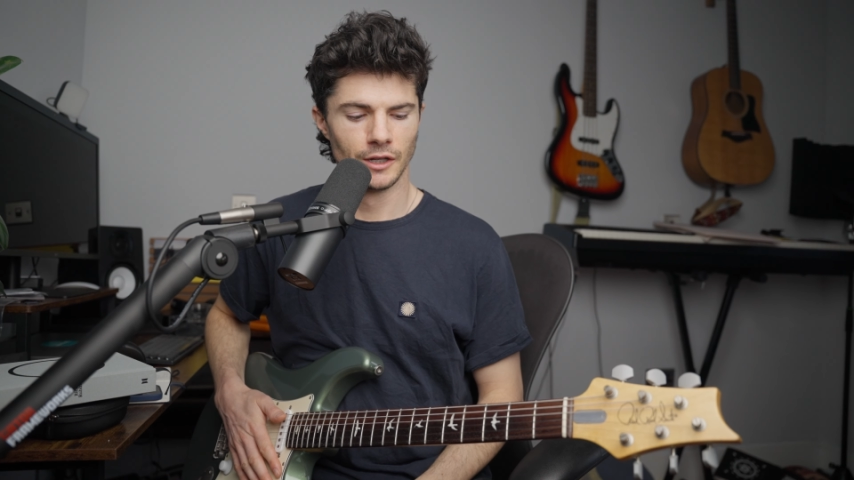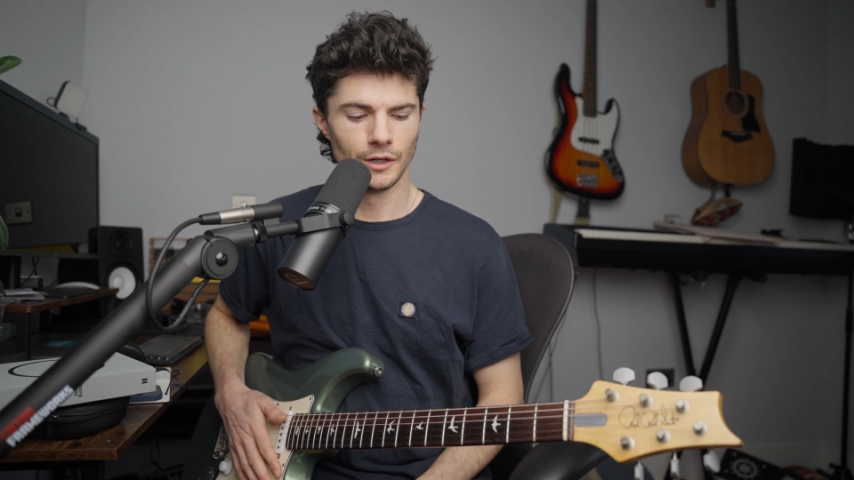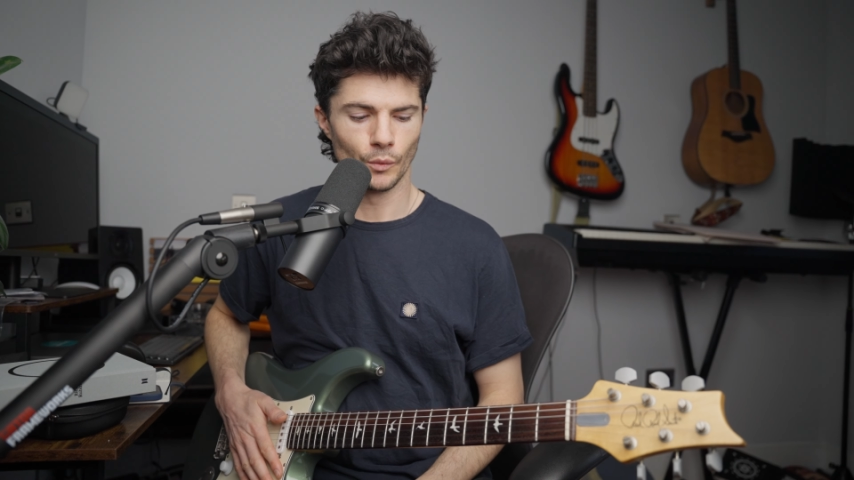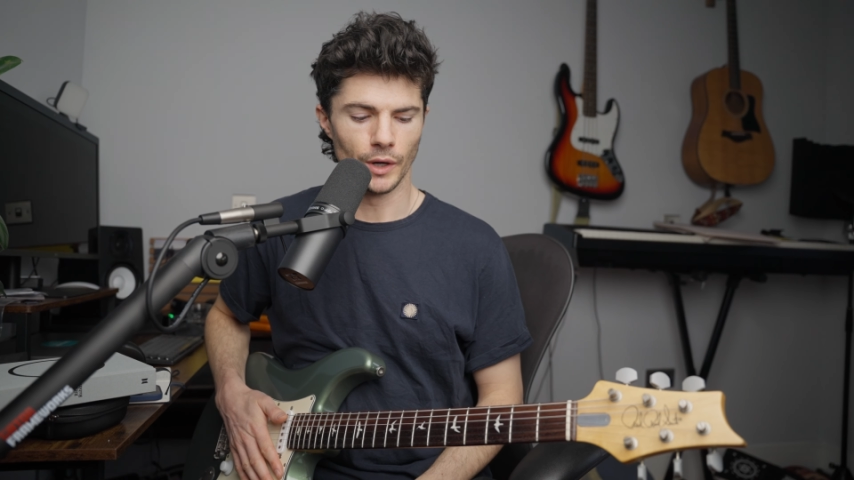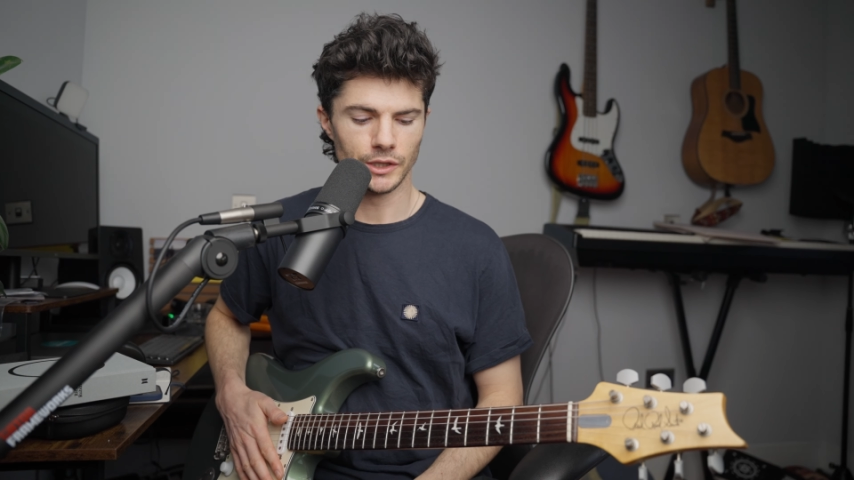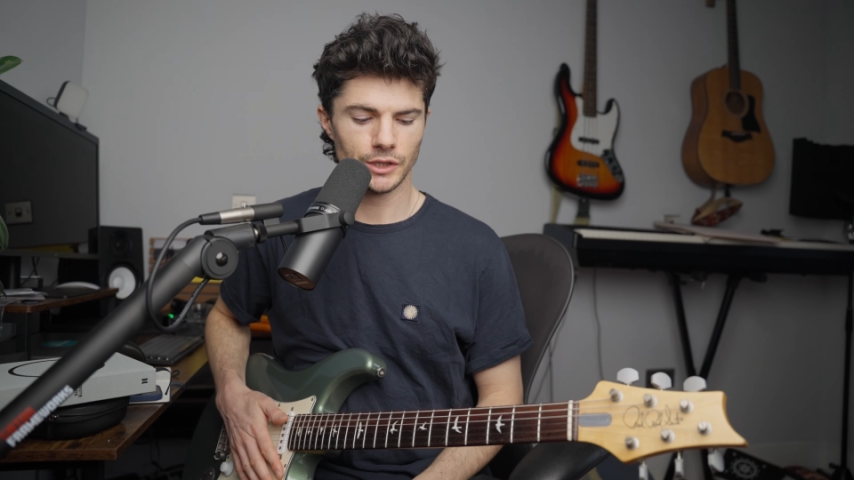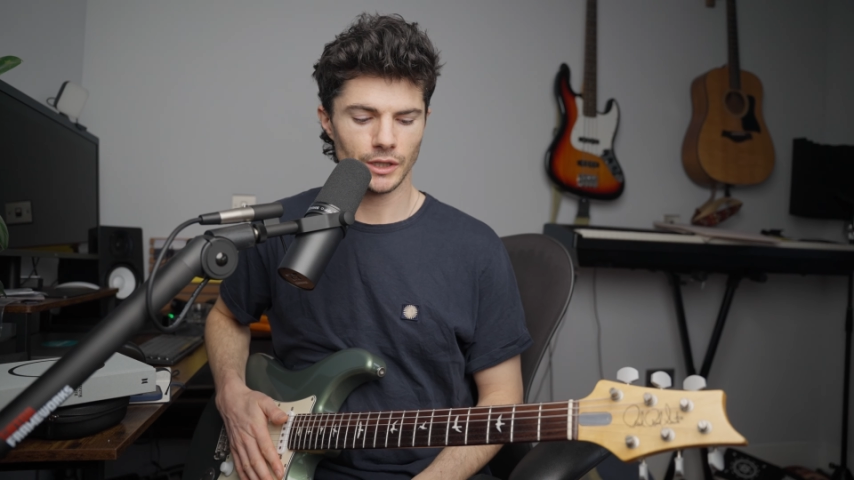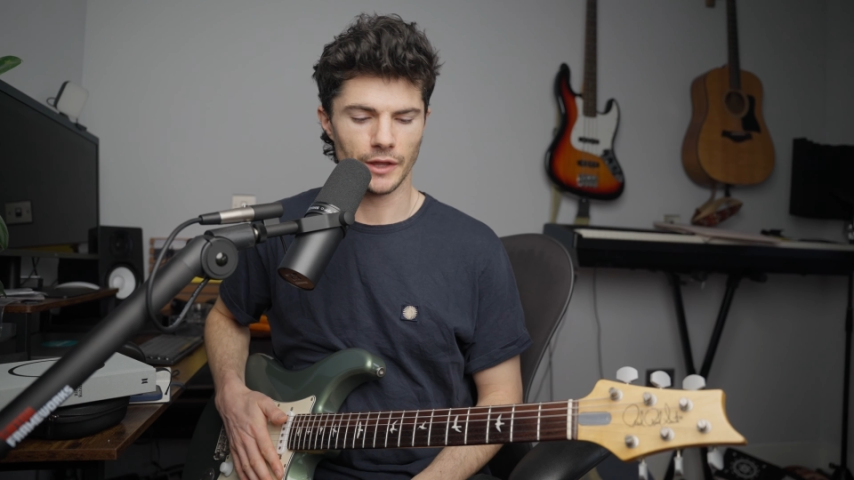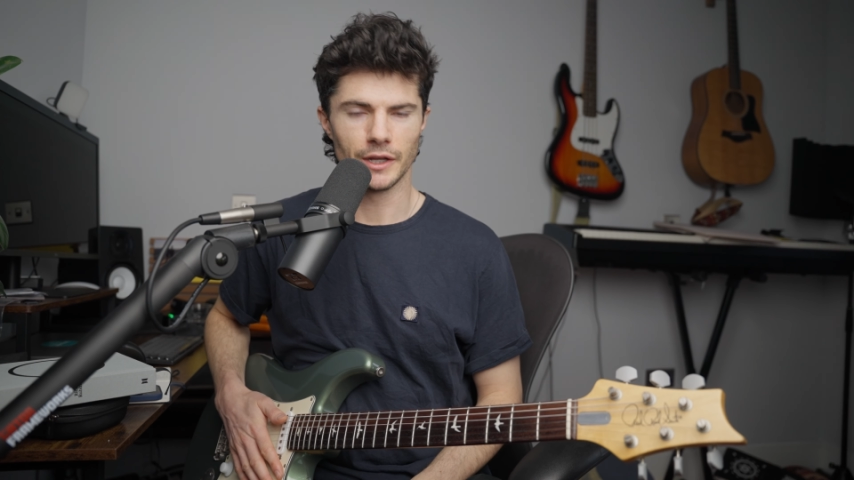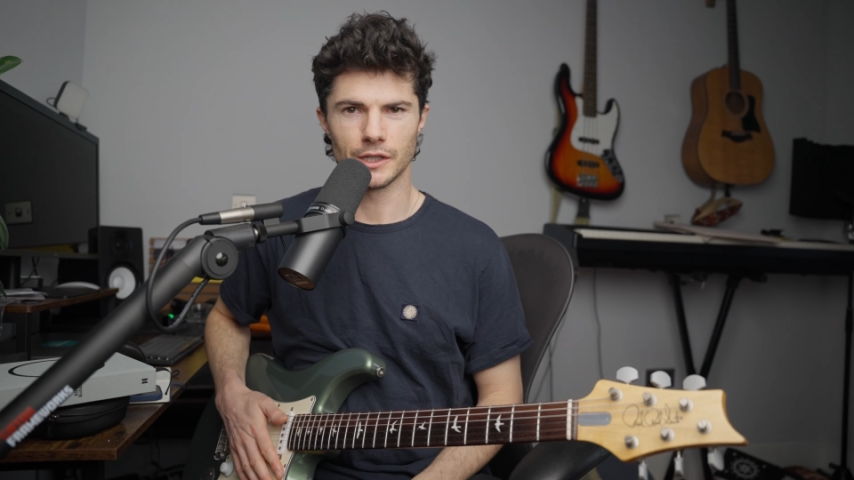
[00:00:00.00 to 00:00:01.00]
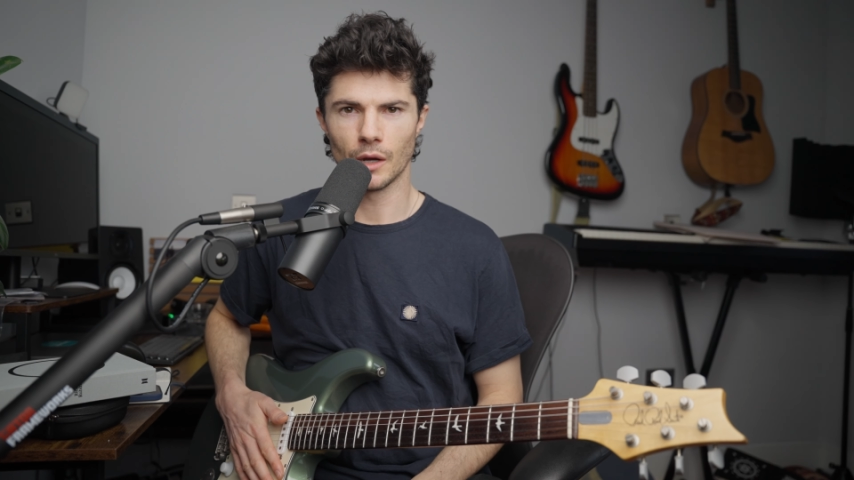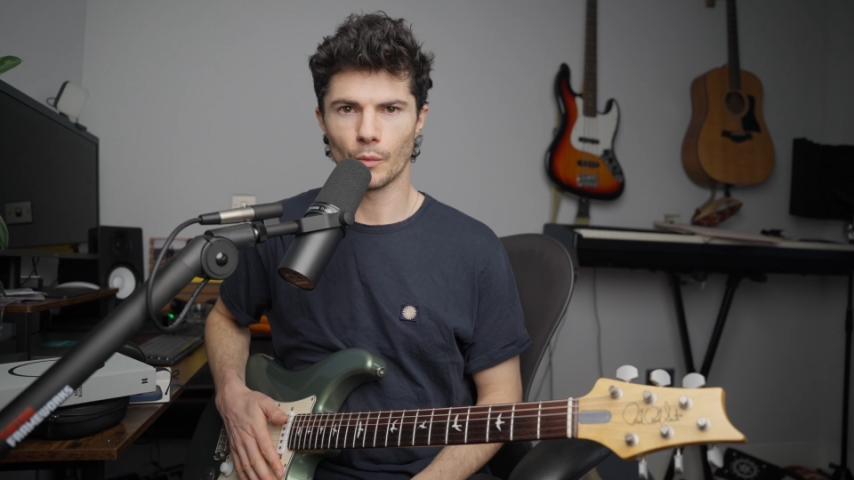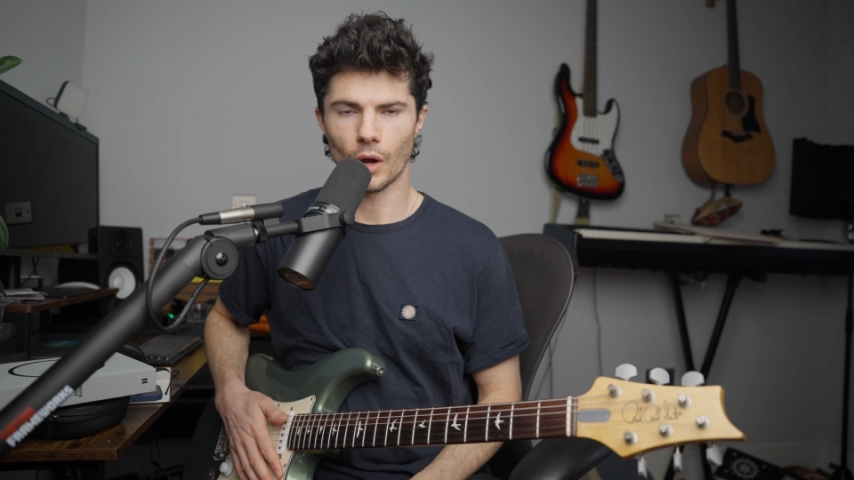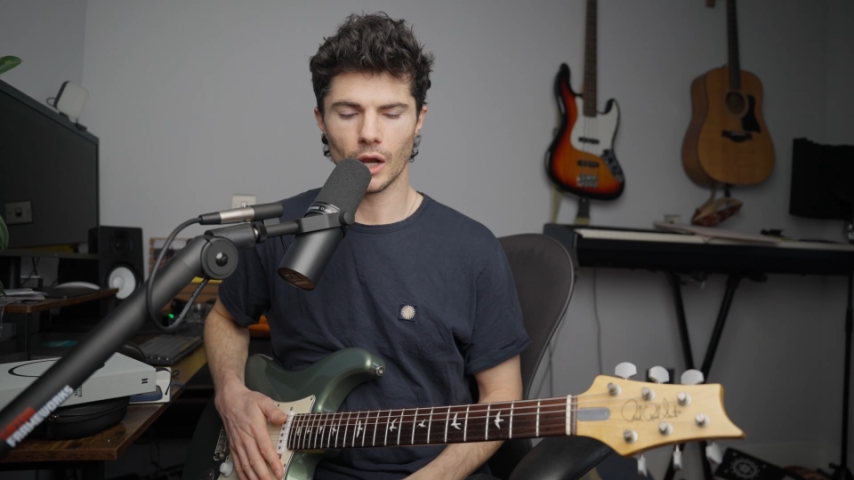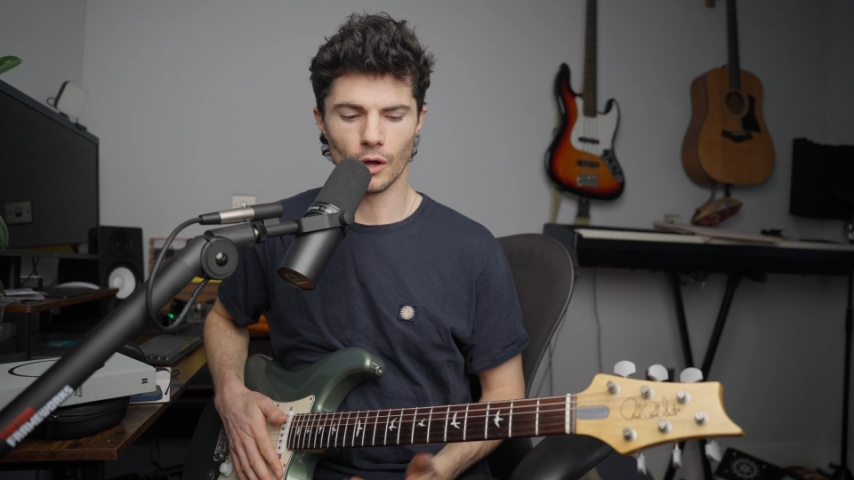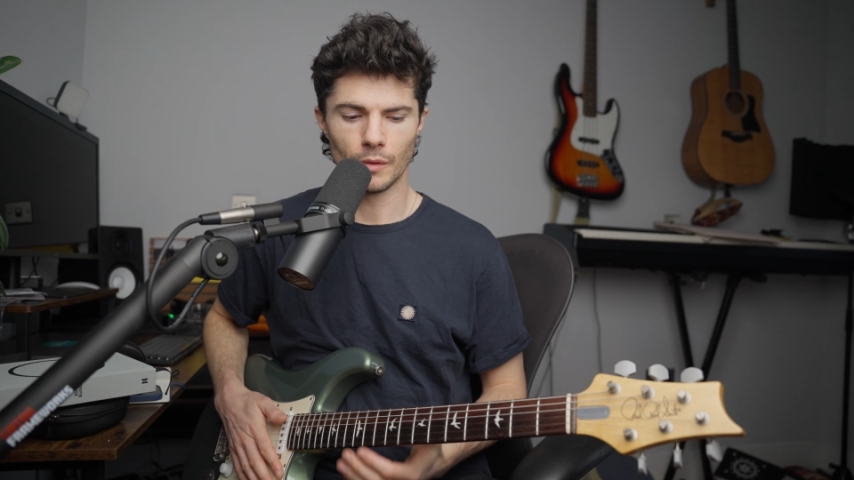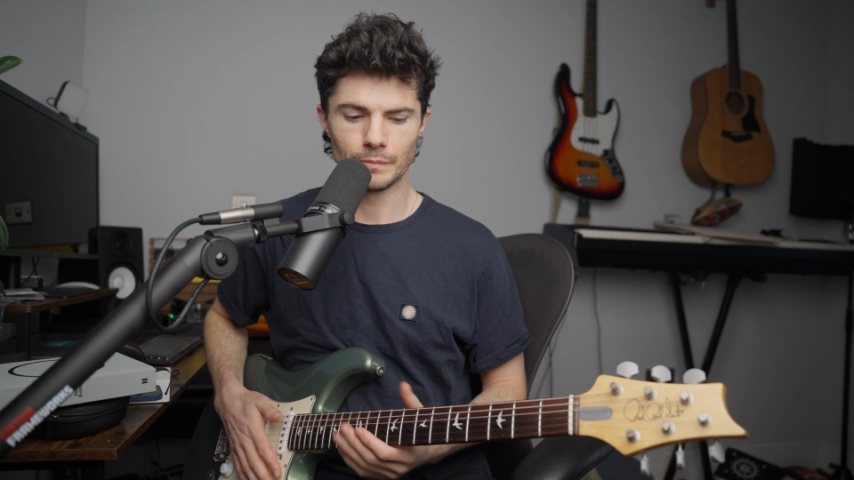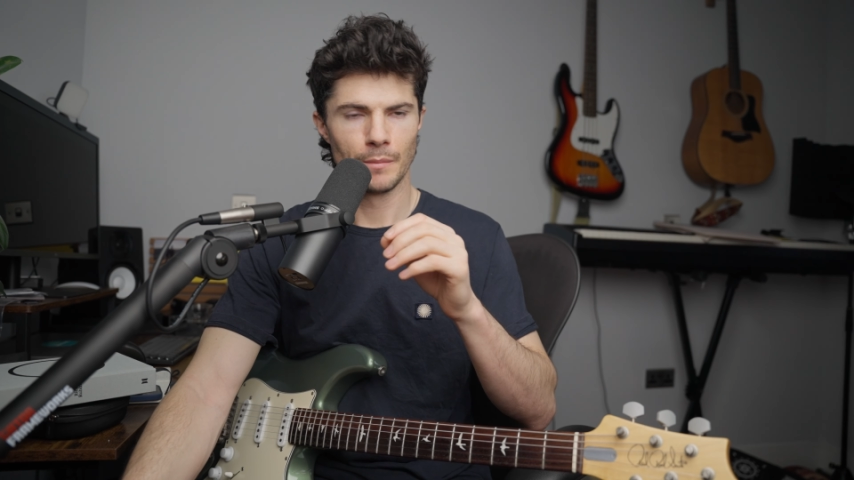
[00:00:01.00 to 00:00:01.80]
which I think has helped quite a lot.